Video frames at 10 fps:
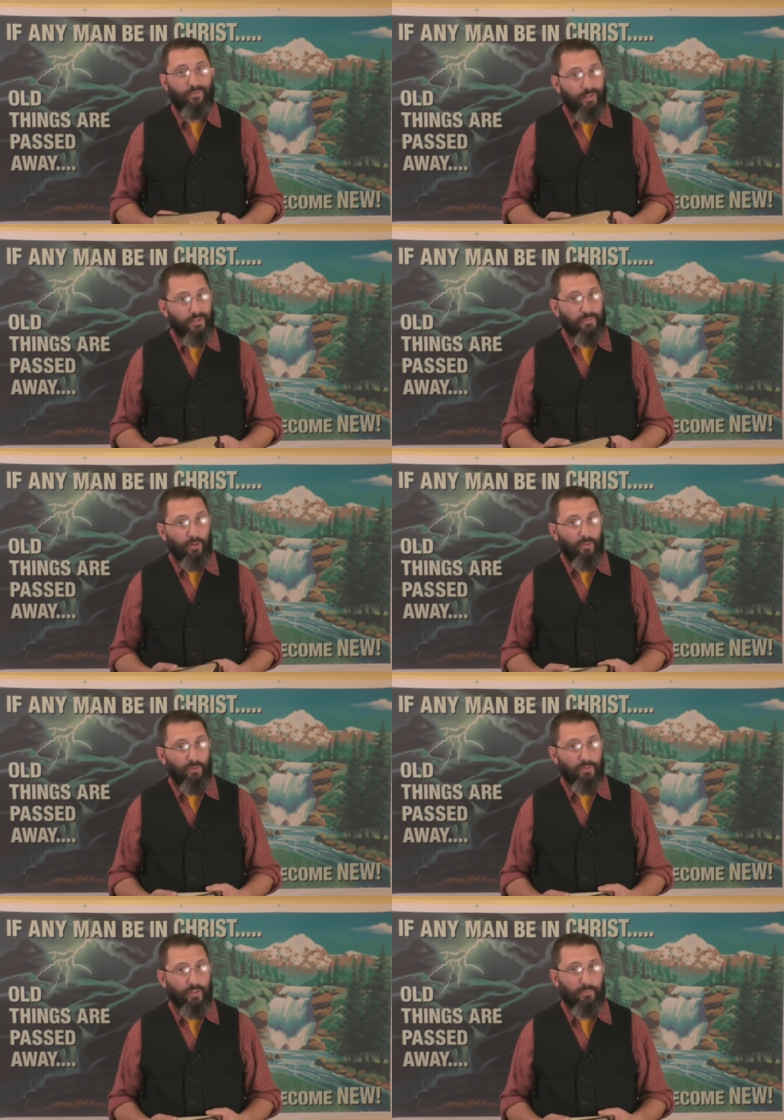Very small
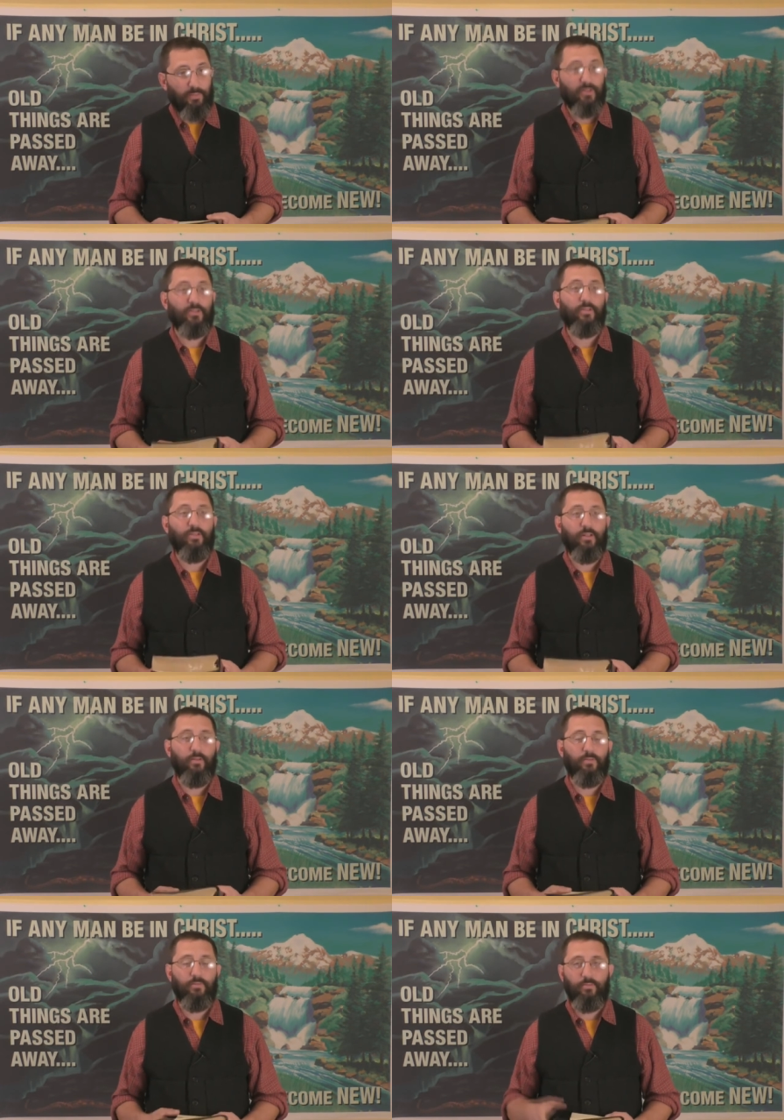wood shop, but just, you
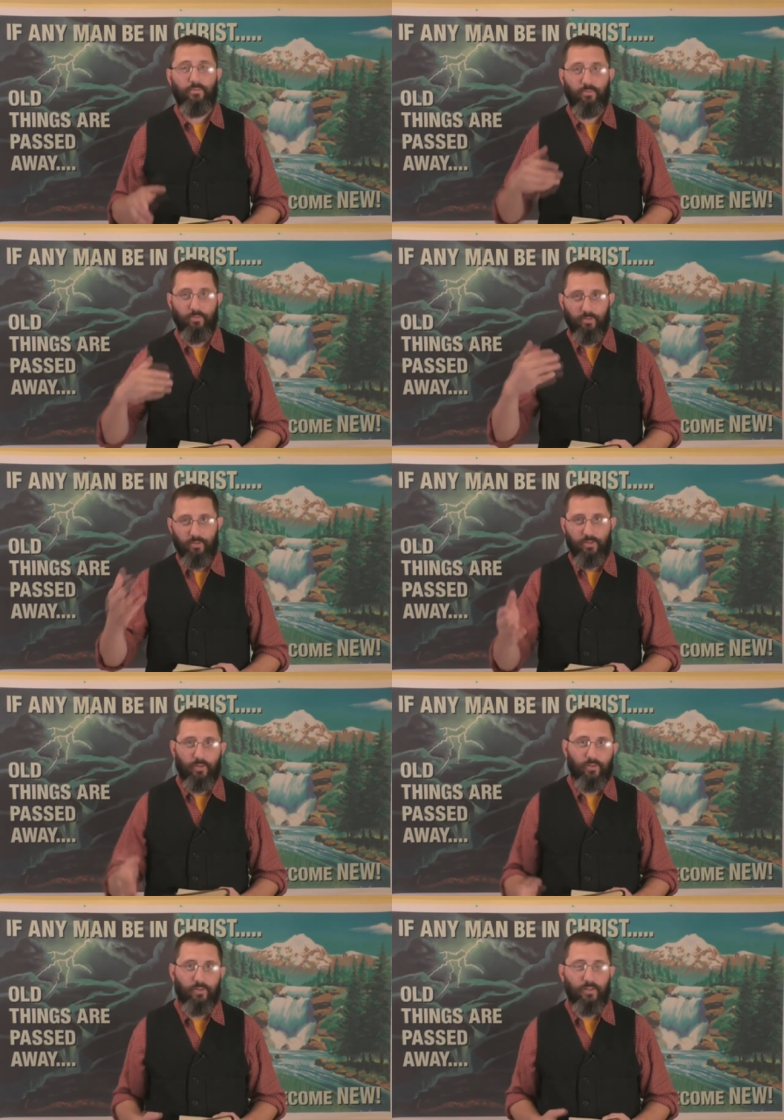know, going to
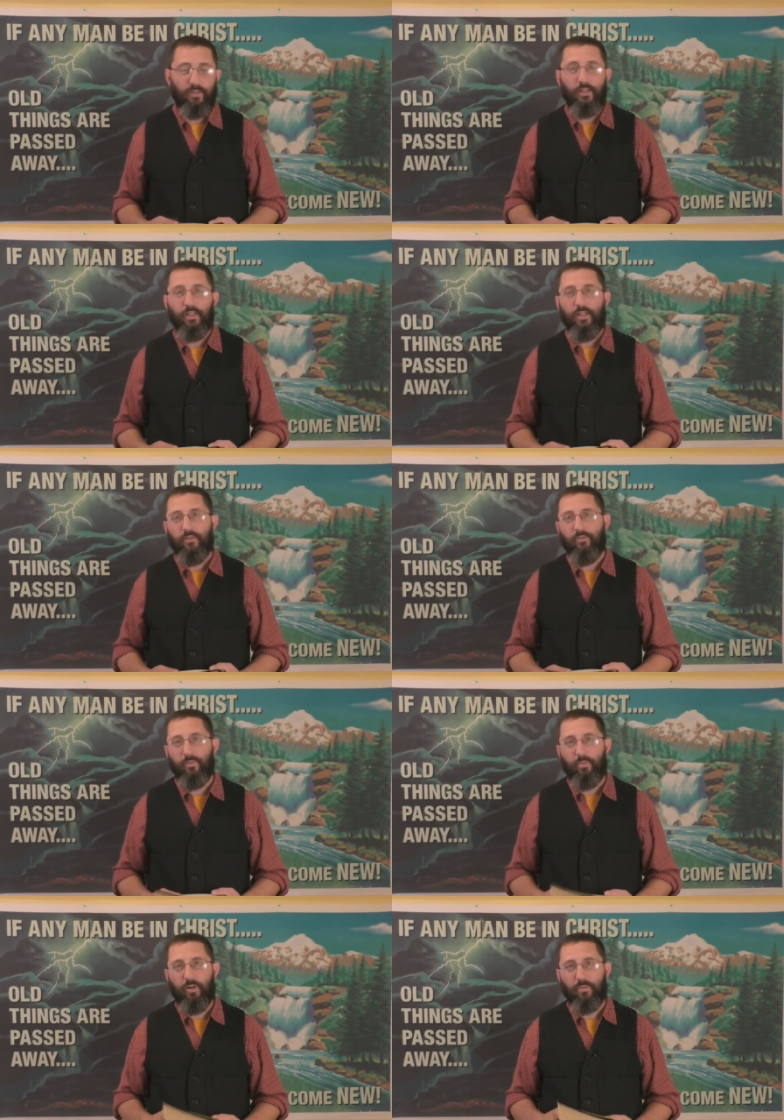show it to you for
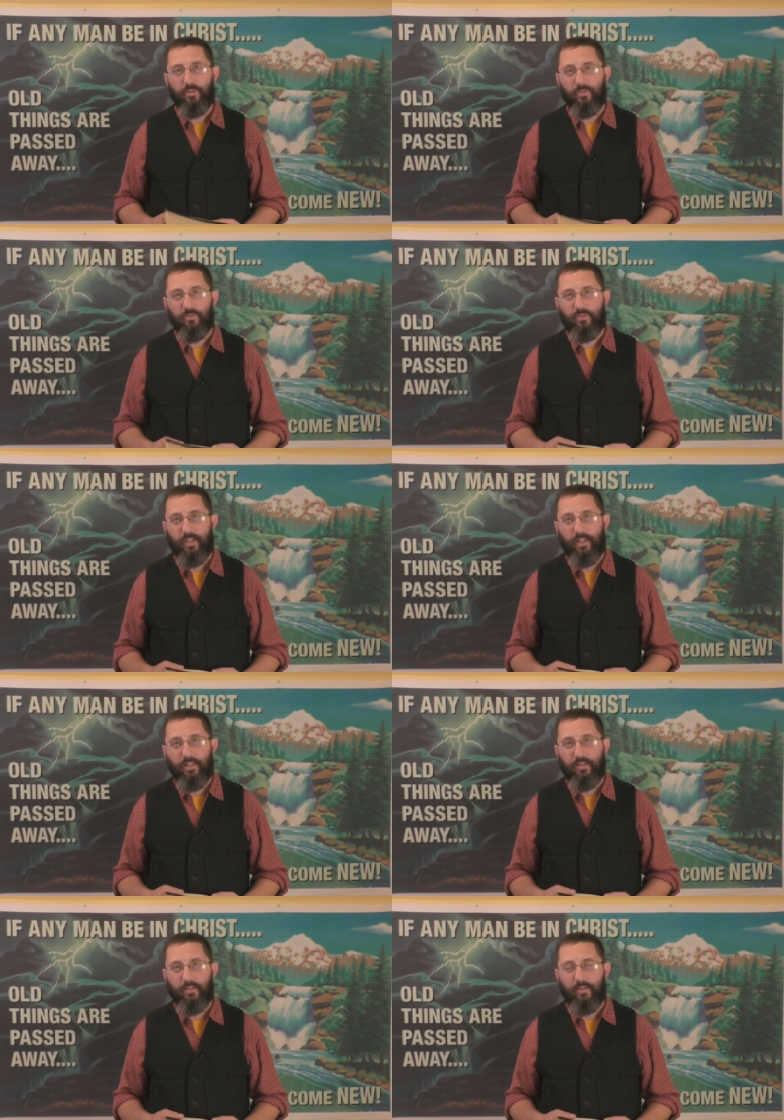the purpose of
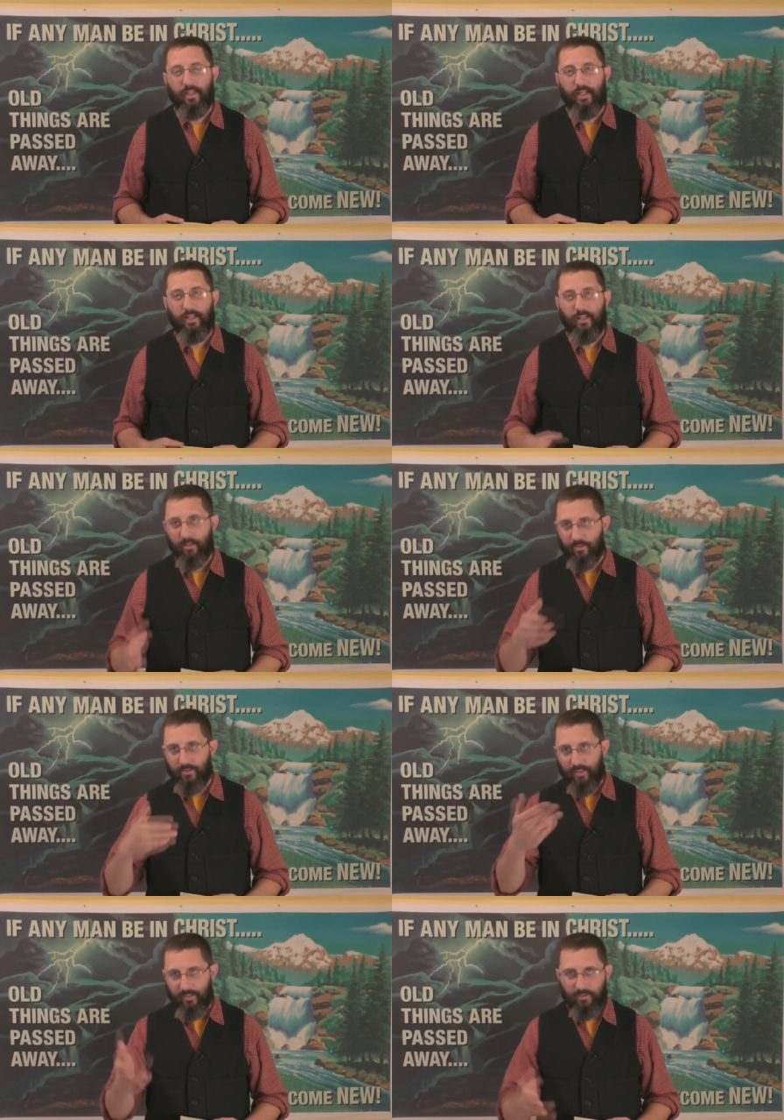saying that, and I'll
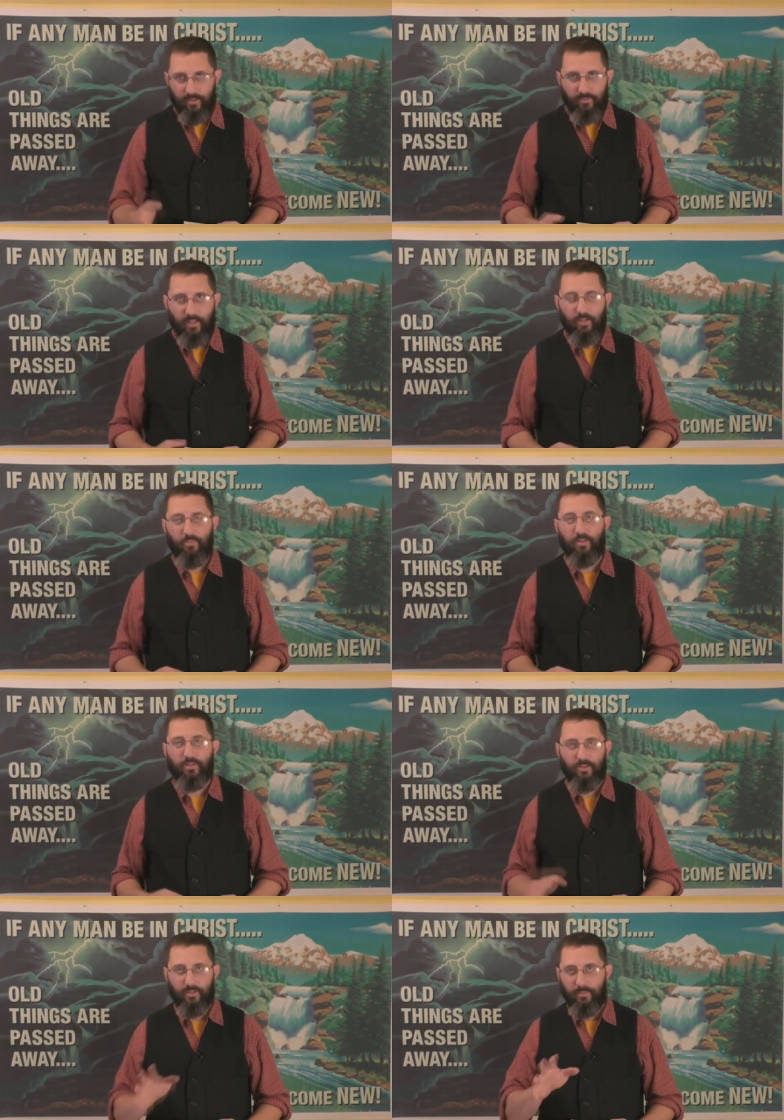say this in the video,
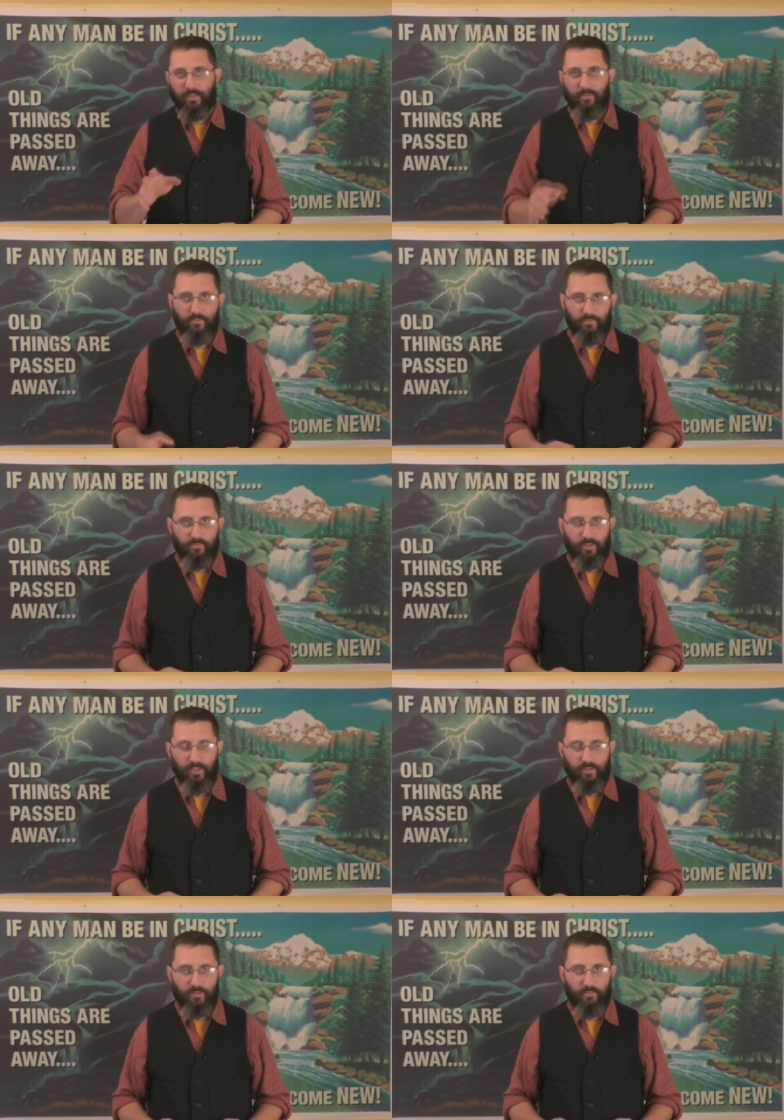but just let me say
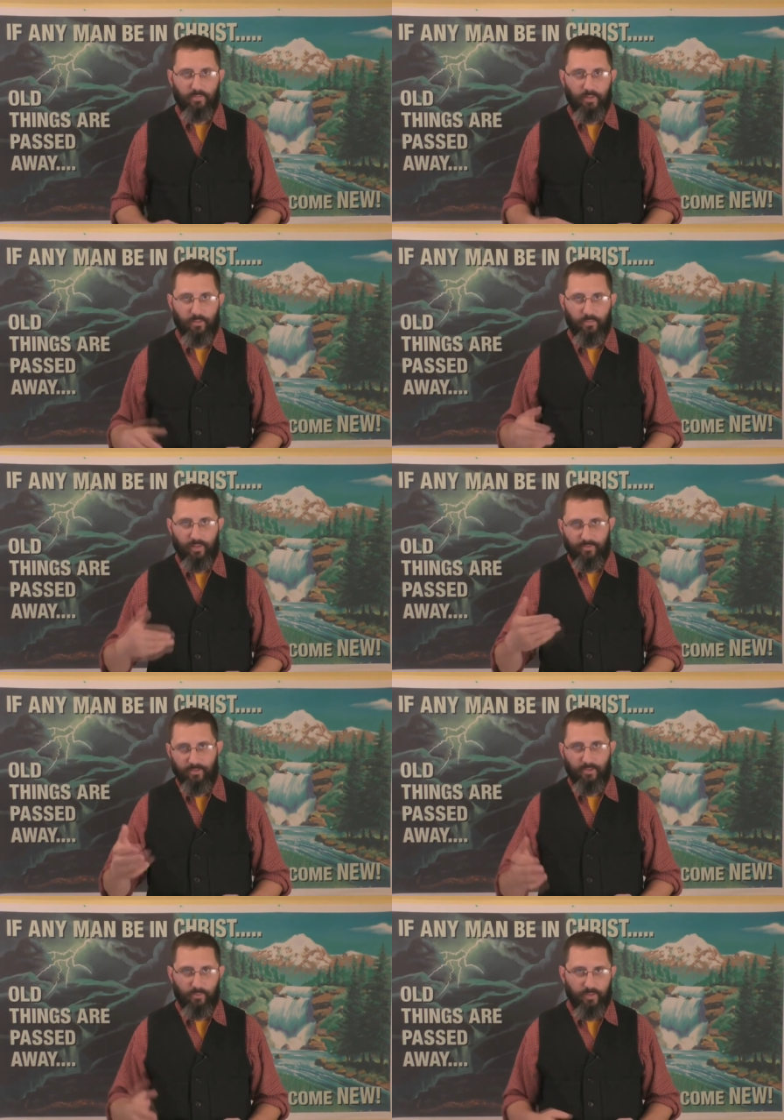this, you know,
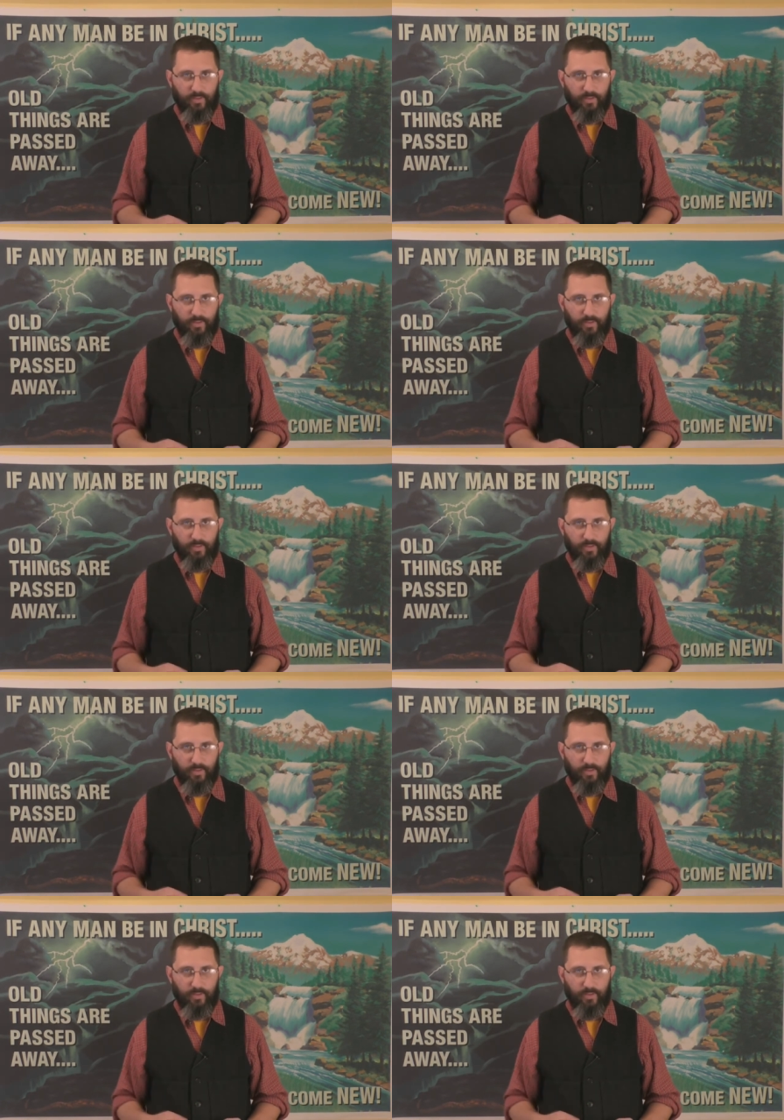preface it with